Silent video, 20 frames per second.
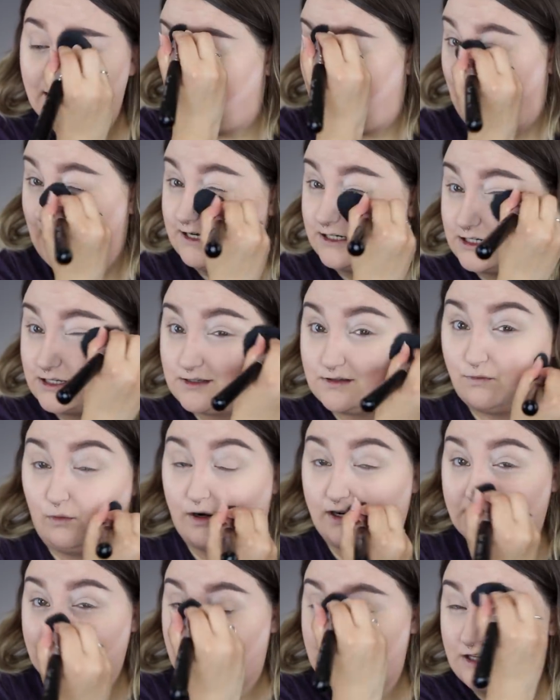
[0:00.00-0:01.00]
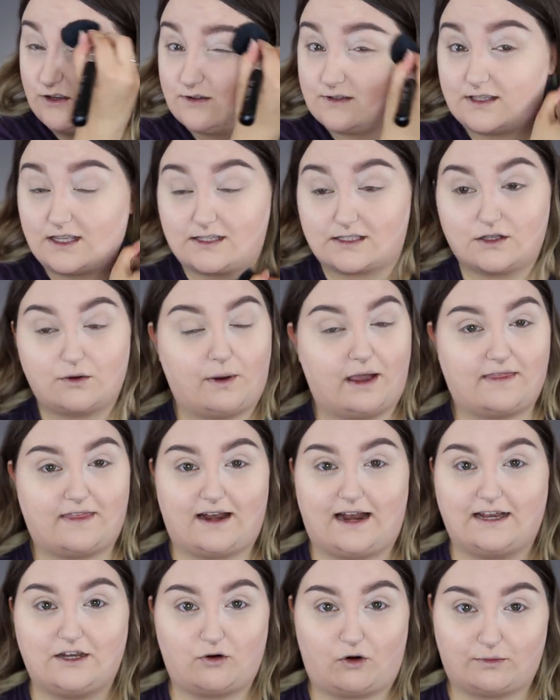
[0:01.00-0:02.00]
I just wanted to use this the way
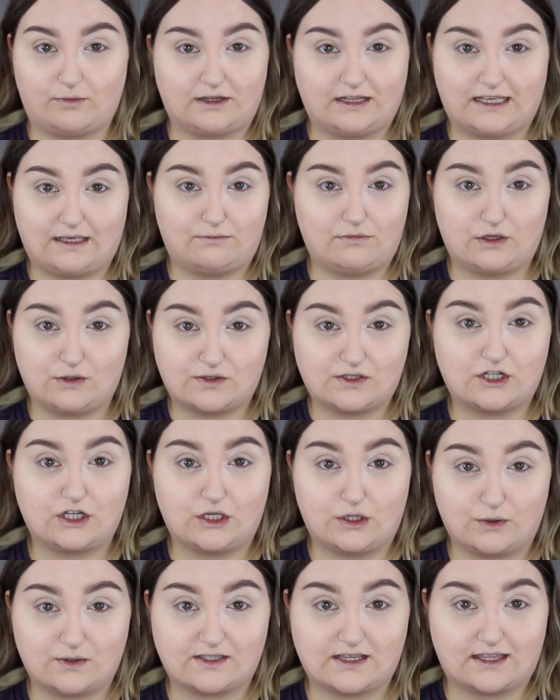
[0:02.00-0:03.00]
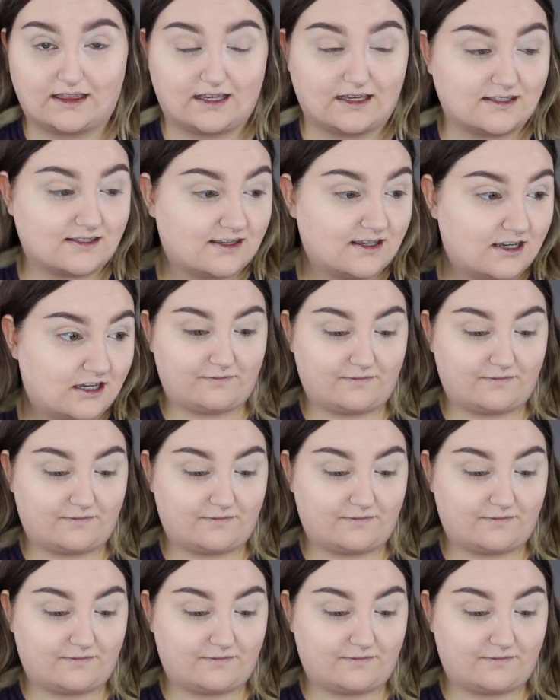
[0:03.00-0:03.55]
that I normally am used to using this.